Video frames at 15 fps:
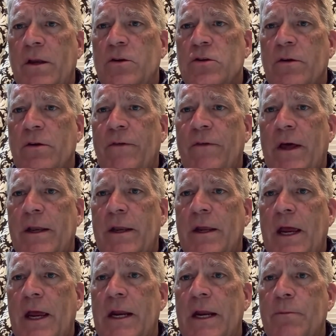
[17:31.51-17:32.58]
you should have
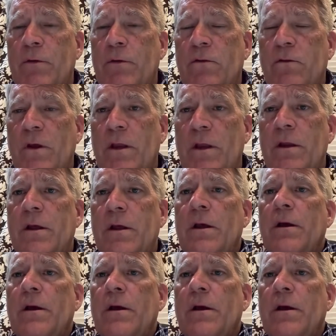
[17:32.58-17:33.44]
had 80%,